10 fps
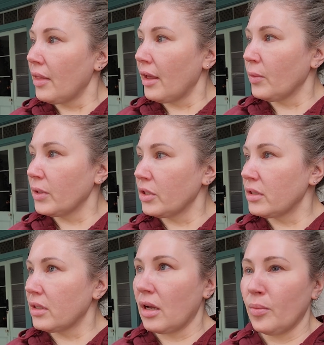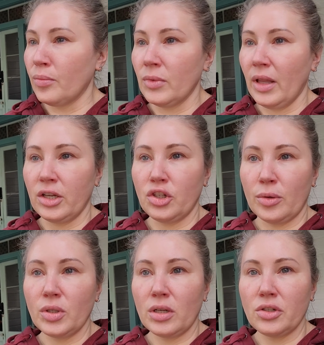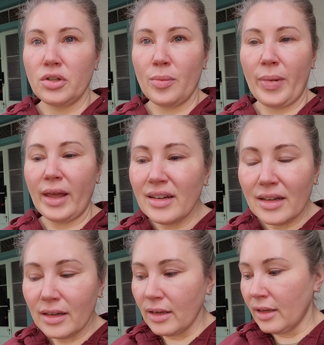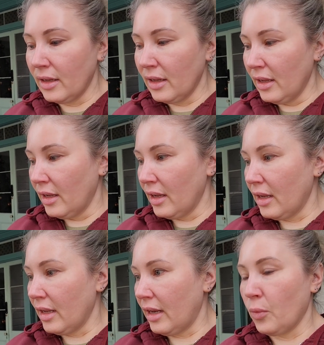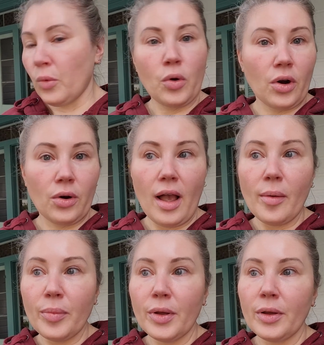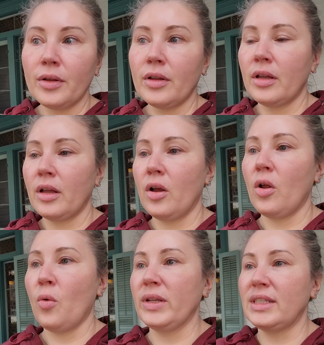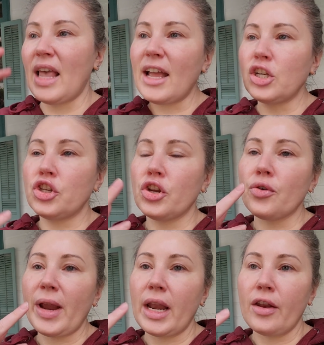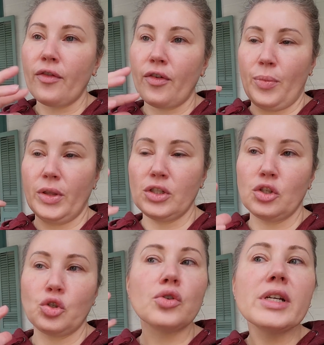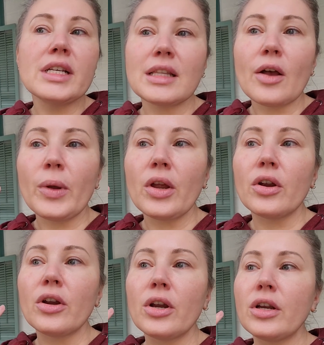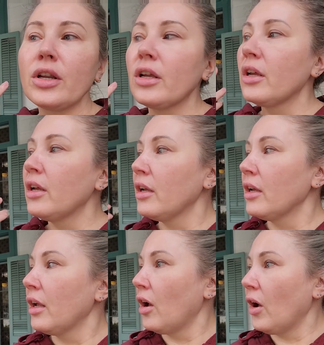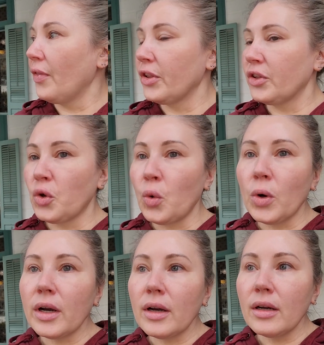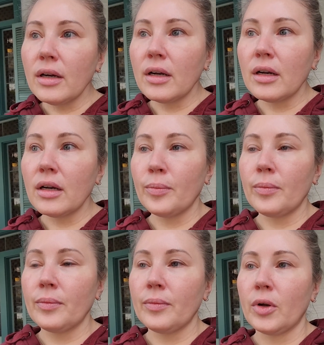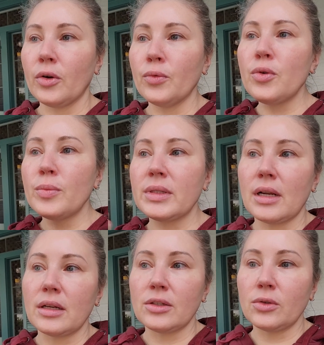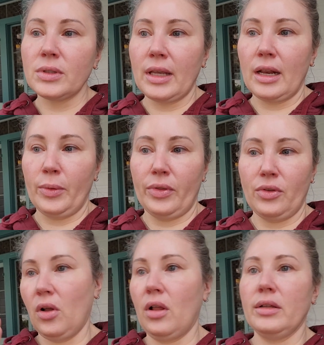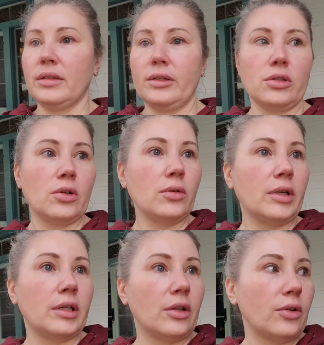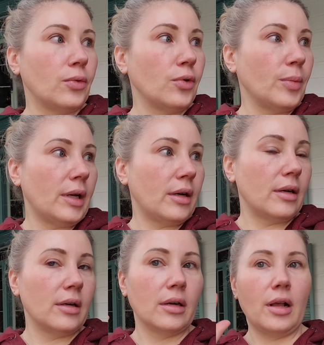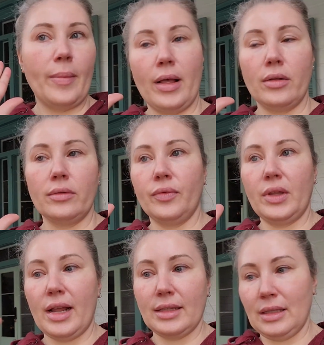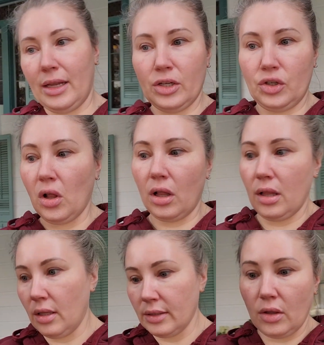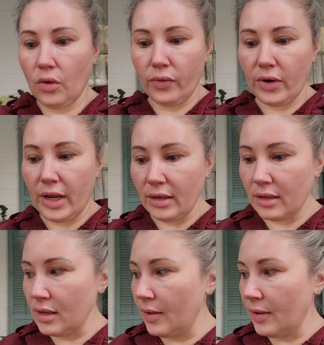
that was um, like jumped onto the bed. It woke her up. Was that generated from the stories that we heard on the tour? Her room is not associated with dolls. There's totally another room here about that has like dolls all over it.